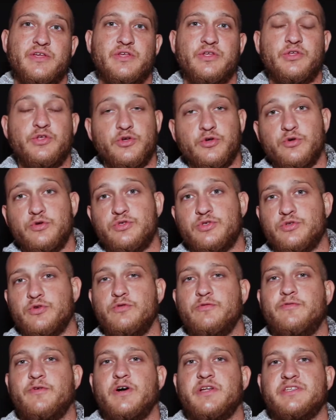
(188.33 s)
use
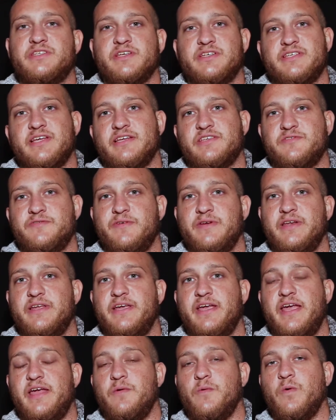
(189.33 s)
2 fonts
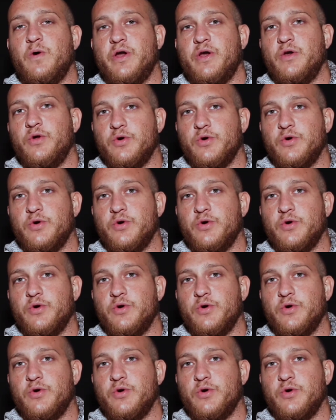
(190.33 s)
successfully in one